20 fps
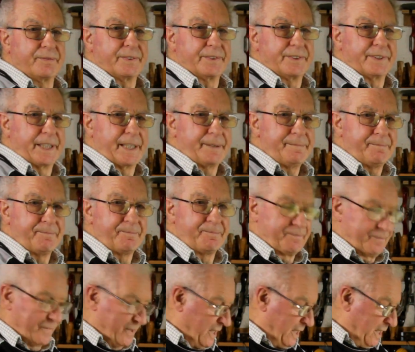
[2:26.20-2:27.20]
Yeah.
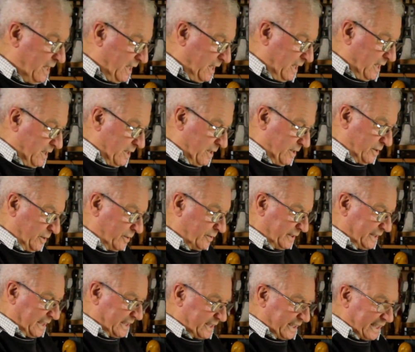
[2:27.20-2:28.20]
So
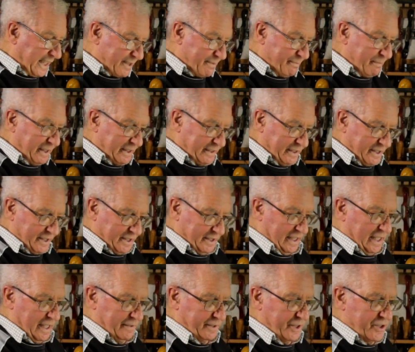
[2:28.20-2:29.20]
that's
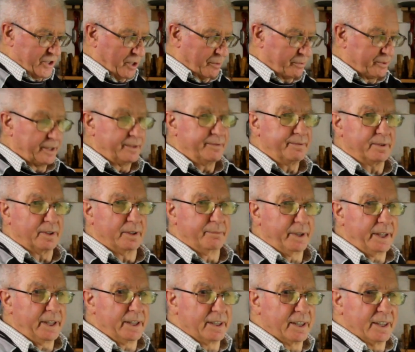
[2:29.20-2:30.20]
half the job done for
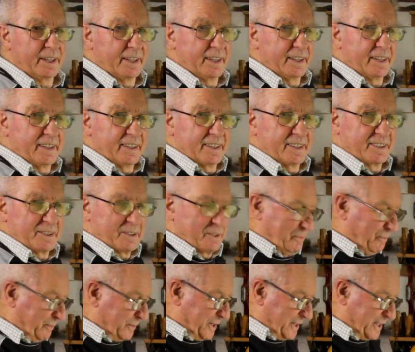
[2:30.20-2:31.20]
me.
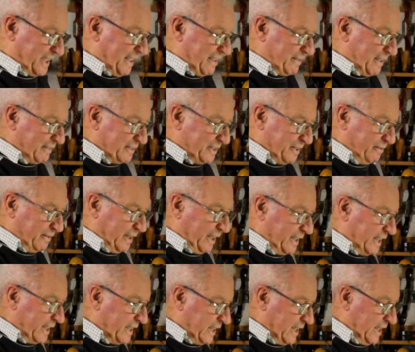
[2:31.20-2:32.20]
See if I want to
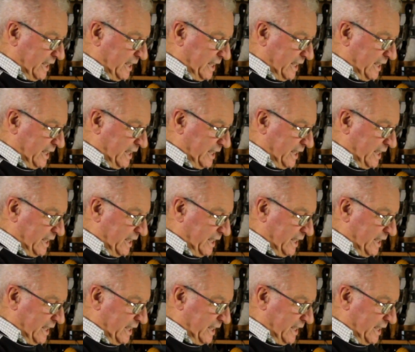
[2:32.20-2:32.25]
find it.